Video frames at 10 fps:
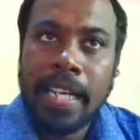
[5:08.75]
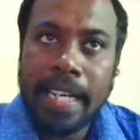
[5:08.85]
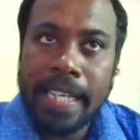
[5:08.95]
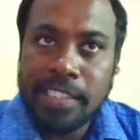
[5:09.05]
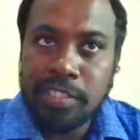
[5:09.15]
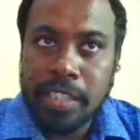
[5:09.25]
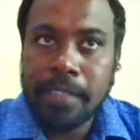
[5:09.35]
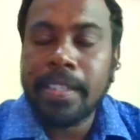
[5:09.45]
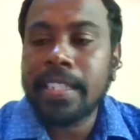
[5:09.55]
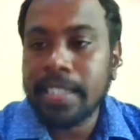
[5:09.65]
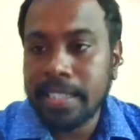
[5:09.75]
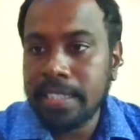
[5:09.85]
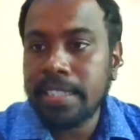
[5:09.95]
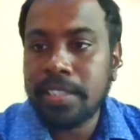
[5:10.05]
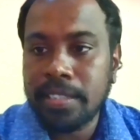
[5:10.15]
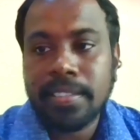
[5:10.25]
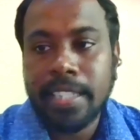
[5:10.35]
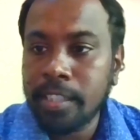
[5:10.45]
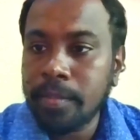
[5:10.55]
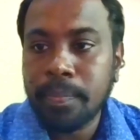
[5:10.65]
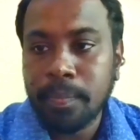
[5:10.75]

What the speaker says: extreme weather conditions are the